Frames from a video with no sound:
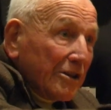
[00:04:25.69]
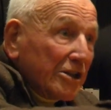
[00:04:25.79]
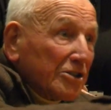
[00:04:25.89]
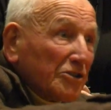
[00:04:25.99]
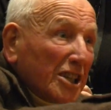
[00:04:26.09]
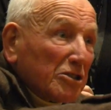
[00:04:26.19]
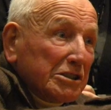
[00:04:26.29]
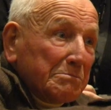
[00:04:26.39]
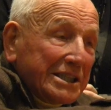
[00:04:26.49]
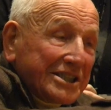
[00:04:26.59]
there'll not
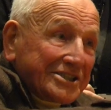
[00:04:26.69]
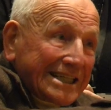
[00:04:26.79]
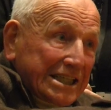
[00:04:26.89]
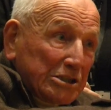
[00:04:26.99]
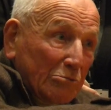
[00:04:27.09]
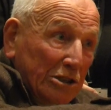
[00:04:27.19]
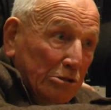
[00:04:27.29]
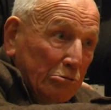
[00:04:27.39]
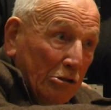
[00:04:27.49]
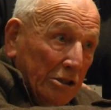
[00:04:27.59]
only be a Second
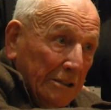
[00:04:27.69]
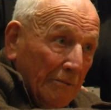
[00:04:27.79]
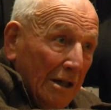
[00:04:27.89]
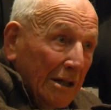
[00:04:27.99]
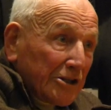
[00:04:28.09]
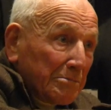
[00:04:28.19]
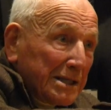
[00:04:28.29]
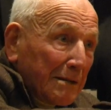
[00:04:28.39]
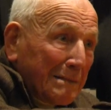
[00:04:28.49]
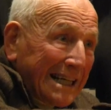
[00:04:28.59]
World War, there'll
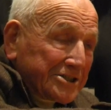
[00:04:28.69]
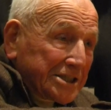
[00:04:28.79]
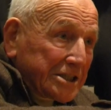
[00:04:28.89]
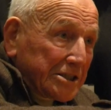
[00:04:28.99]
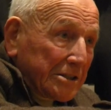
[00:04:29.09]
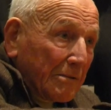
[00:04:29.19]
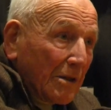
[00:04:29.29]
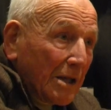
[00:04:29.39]
be a massacre.